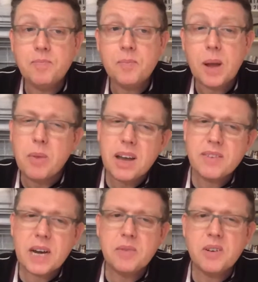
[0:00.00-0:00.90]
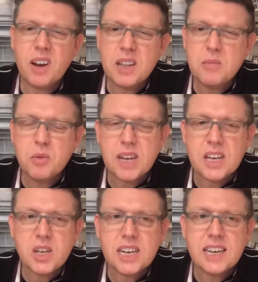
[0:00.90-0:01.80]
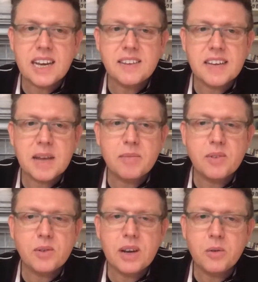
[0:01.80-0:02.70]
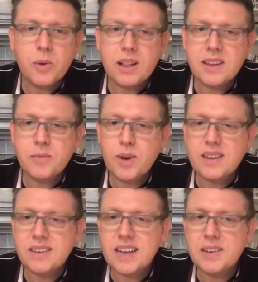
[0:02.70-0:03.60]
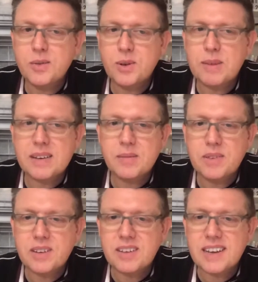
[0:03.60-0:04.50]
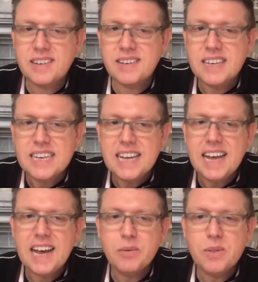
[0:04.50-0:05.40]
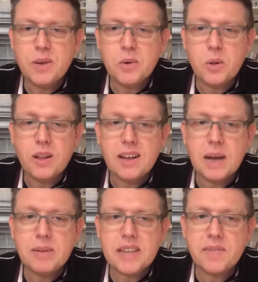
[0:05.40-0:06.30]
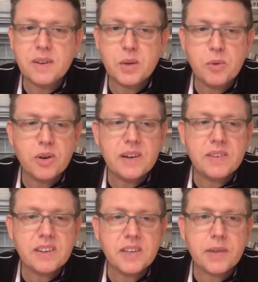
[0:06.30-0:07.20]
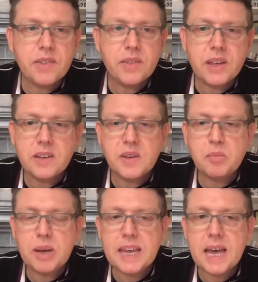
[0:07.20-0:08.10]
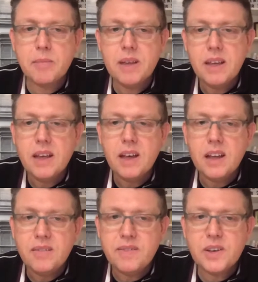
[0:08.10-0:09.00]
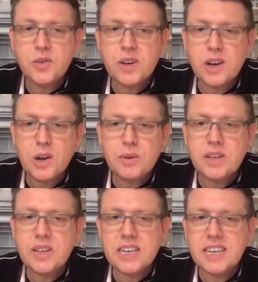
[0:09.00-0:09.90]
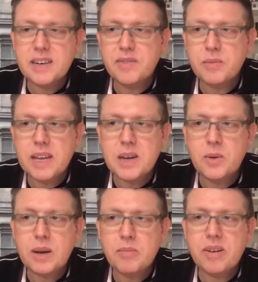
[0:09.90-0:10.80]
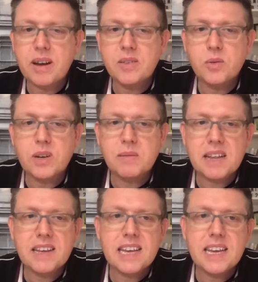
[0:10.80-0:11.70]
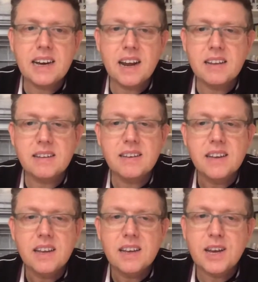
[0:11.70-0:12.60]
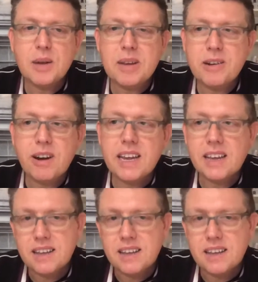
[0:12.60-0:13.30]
I might even come online in the morning, actually, at 8 a.m. and do a little Well Done Wednesday, talk about some success with you all. But definitely tomorrow evening at 7:30 p.m, featuring Lewis Senior from Equilibria, talking about the e-colours. Going to be great.